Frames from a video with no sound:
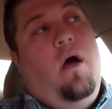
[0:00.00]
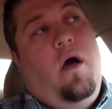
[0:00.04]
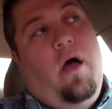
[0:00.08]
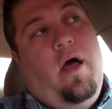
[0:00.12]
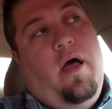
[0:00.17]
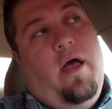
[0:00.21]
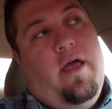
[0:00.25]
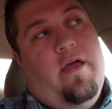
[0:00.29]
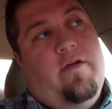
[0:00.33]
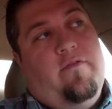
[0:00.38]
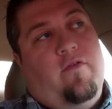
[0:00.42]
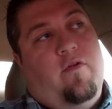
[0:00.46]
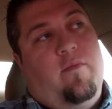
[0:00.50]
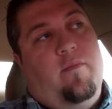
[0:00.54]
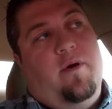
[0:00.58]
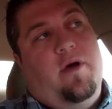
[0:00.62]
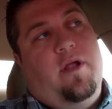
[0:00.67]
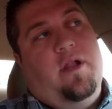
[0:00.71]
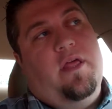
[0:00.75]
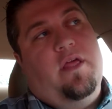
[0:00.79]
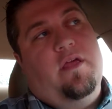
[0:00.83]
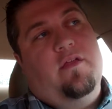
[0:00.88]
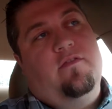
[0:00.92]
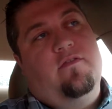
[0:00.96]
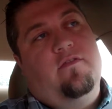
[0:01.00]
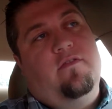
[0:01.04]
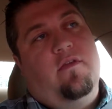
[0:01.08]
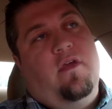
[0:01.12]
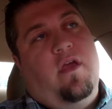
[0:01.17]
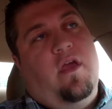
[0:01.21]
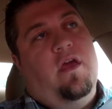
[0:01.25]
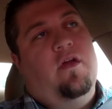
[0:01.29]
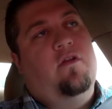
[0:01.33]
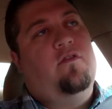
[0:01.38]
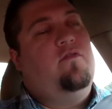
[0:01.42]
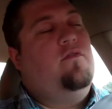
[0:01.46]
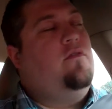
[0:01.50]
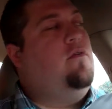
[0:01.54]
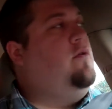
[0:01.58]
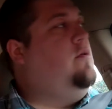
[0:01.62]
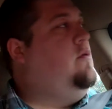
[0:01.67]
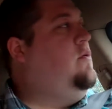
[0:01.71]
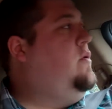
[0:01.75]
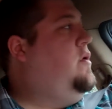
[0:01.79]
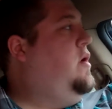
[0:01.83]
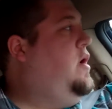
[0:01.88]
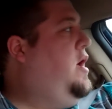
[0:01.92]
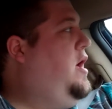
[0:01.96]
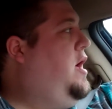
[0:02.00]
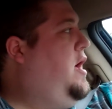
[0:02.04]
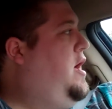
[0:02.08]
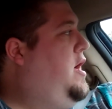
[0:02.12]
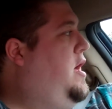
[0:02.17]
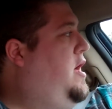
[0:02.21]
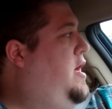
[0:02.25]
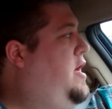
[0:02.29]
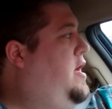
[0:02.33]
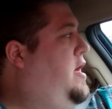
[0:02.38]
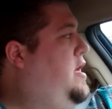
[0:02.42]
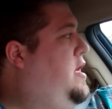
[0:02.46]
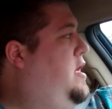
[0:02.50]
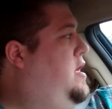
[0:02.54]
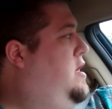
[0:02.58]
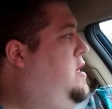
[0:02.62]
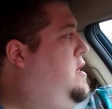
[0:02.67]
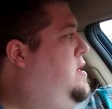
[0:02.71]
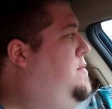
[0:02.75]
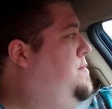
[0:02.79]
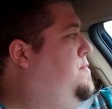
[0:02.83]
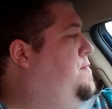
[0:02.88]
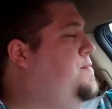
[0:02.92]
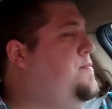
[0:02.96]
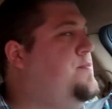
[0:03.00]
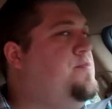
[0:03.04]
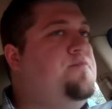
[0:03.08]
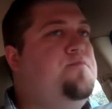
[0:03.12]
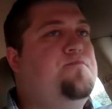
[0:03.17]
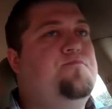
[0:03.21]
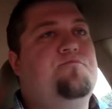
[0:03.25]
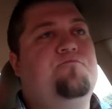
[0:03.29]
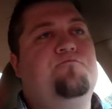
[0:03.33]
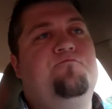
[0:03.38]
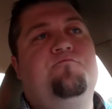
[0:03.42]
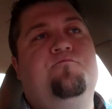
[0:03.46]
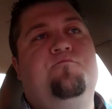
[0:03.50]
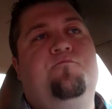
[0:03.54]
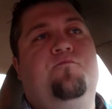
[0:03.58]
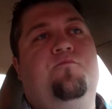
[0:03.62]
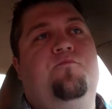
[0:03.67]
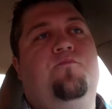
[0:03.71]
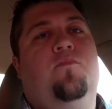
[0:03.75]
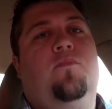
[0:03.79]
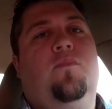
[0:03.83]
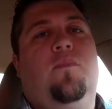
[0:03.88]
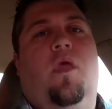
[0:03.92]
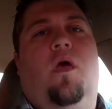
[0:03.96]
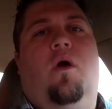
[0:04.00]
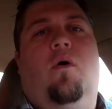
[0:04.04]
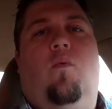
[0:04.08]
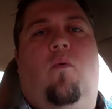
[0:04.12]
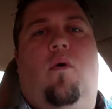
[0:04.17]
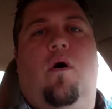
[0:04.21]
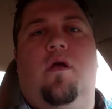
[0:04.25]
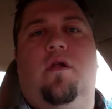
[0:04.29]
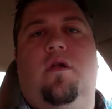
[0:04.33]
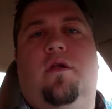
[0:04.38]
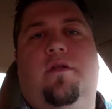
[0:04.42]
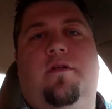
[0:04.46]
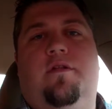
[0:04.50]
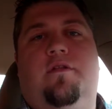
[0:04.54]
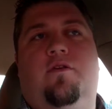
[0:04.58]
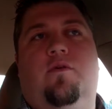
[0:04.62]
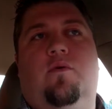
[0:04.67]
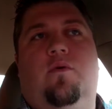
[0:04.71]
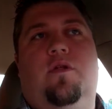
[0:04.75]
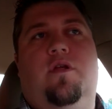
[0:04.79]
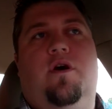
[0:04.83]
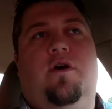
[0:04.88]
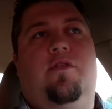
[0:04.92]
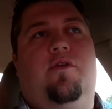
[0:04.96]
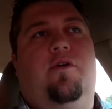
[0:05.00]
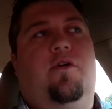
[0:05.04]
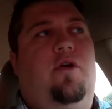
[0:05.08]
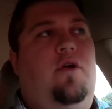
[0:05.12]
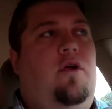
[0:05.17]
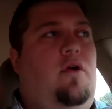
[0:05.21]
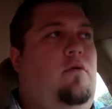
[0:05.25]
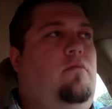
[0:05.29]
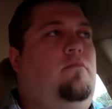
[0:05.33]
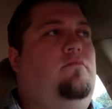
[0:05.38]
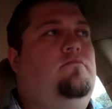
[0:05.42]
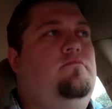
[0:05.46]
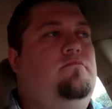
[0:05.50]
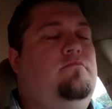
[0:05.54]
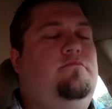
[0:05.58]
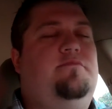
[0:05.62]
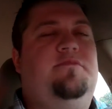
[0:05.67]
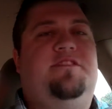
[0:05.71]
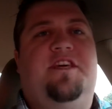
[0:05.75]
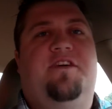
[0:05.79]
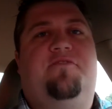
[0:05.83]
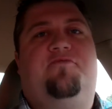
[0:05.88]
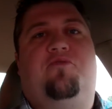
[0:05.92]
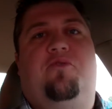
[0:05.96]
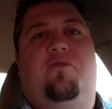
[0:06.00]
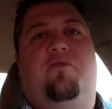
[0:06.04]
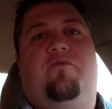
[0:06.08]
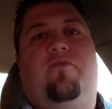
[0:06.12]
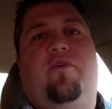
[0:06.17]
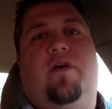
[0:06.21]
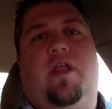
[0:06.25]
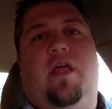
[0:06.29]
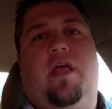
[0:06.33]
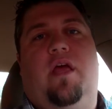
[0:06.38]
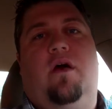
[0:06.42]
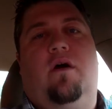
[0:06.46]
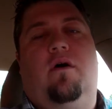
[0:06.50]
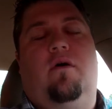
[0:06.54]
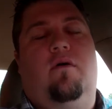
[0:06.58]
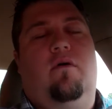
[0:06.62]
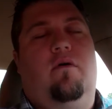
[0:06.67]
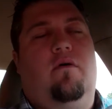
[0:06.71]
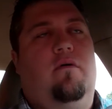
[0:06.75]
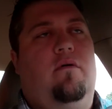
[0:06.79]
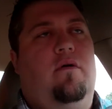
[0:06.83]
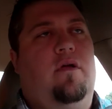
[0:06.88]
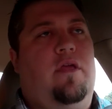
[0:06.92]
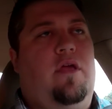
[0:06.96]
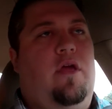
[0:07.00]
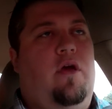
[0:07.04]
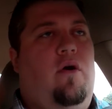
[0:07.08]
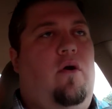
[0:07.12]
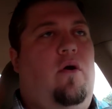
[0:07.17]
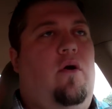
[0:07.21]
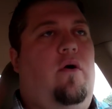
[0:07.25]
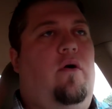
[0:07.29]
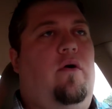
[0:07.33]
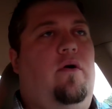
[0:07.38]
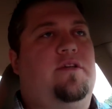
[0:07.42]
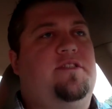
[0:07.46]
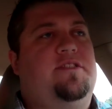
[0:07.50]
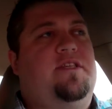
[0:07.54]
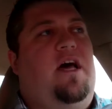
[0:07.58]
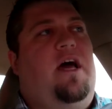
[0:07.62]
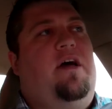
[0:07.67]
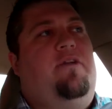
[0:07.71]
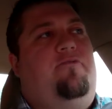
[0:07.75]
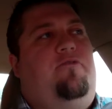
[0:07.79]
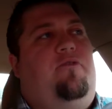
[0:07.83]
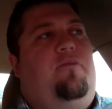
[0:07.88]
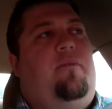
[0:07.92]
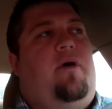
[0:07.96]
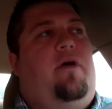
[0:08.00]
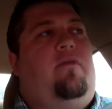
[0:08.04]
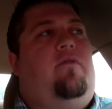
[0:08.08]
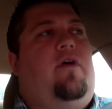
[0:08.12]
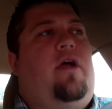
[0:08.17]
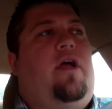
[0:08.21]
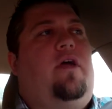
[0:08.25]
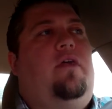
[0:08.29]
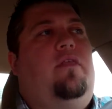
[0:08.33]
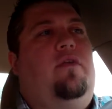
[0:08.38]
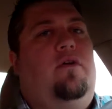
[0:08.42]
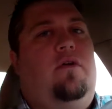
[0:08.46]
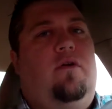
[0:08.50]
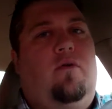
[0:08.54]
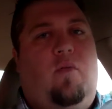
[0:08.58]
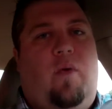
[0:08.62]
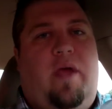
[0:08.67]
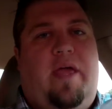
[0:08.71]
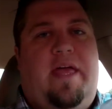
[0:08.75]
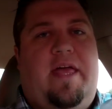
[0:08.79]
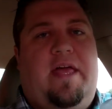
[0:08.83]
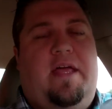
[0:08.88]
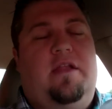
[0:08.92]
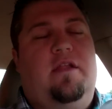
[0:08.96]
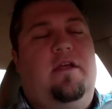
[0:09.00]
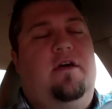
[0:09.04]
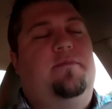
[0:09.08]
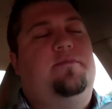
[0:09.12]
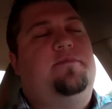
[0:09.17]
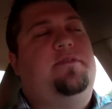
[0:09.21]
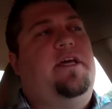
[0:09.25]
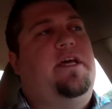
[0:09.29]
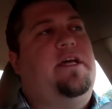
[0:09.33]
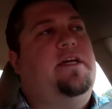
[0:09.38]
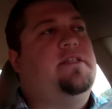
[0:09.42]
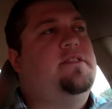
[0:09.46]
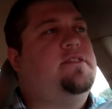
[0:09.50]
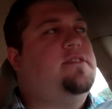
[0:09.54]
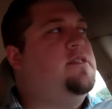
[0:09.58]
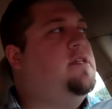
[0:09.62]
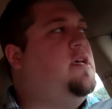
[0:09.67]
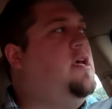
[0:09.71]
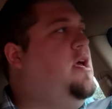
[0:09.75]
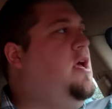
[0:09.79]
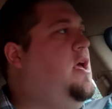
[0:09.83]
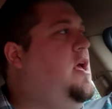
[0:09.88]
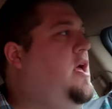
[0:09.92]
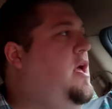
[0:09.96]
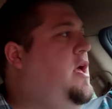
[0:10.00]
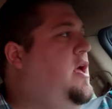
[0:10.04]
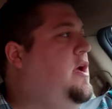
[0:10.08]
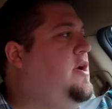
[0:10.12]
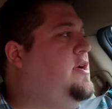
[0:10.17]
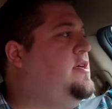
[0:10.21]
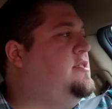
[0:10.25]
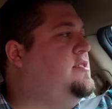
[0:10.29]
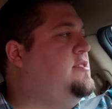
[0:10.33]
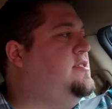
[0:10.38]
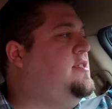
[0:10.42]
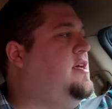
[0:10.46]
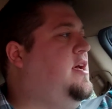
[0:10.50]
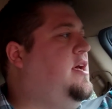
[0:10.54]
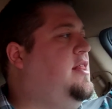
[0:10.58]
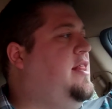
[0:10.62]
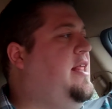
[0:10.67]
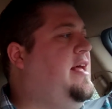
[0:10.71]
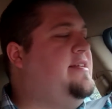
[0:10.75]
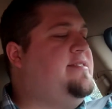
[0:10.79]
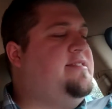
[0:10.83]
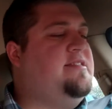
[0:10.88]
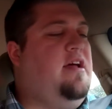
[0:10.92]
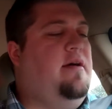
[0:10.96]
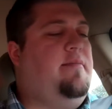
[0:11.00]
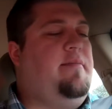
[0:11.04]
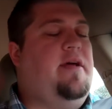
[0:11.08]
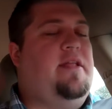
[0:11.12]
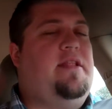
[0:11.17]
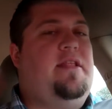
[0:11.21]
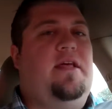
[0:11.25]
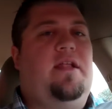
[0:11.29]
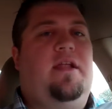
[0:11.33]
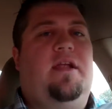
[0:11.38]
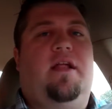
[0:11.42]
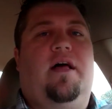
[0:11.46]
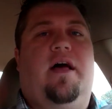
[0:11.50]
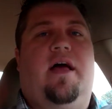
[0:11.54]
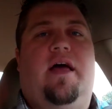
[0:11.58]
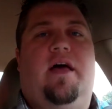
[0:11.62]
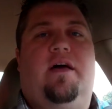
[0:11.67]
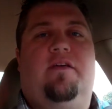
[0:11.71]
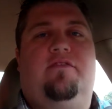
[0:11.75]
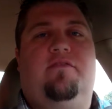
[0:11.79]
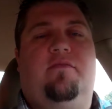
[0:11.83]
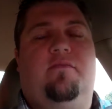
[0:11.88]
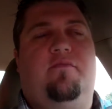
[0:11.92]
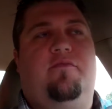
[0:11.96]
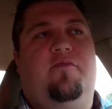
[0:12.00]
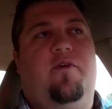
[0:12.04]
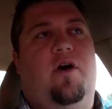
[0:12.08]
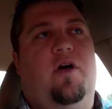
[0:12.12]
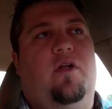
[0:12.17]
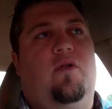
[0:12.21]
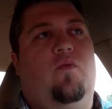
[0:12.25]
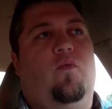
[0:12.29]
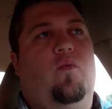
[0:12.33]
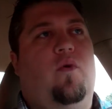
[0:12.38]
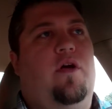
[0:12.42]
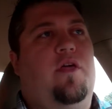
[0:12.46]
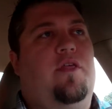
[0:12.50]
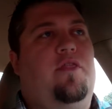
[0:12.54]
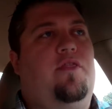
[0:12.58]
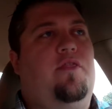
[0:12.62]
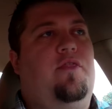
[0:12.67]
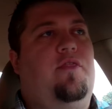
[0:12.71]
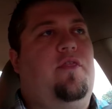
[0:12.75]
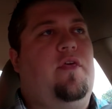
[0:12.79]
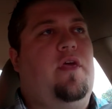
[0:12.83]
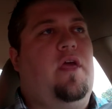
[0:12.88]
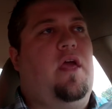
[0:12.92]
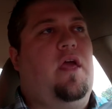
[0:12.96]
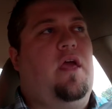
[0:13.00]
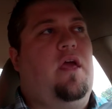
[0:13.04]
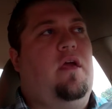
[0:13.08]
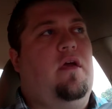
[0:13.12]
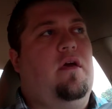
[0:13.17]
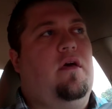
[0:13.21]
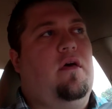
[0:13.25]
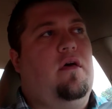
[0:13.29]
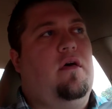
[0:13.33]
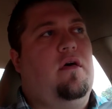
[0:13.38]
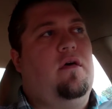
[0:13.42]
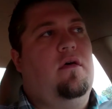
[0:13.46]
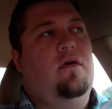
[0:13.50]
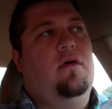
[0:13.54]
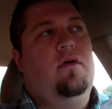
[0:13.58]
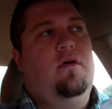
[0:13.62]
Hi everybody, it's Andrew. I wanted to do another different video, aside from my regular weekend updates. Because last time I did it, I had some fun with the